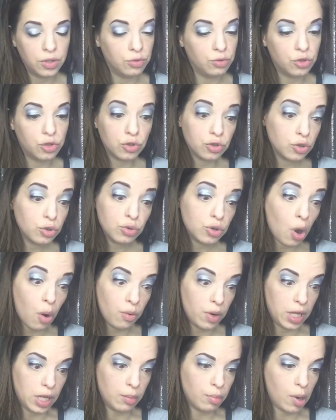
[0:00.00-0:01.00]
You
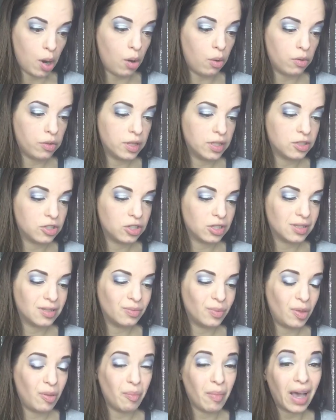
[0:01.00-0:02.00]
don't need both. It's
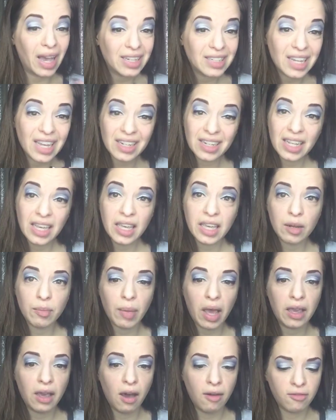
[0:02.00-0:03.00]
just with my technique and
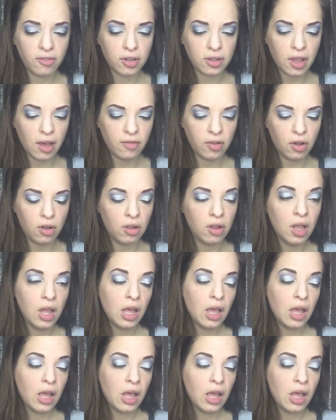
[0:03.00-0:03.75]
my comfort level,